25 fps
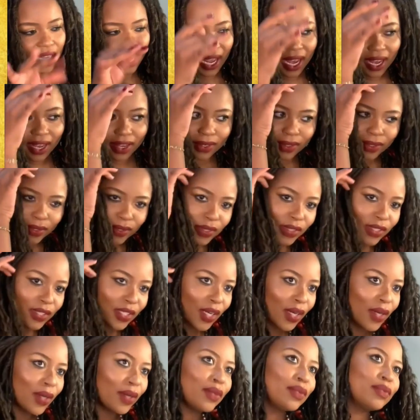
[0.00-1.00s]
now,
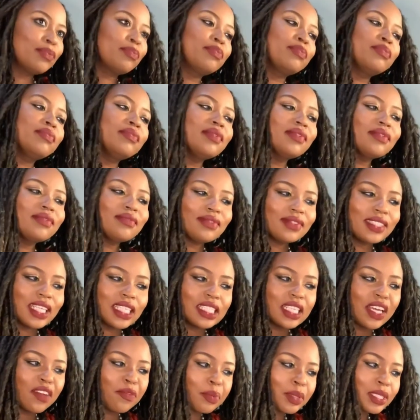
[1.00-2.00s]
does
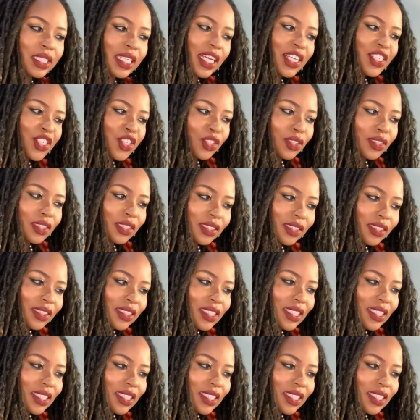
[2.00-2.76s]
he have potential?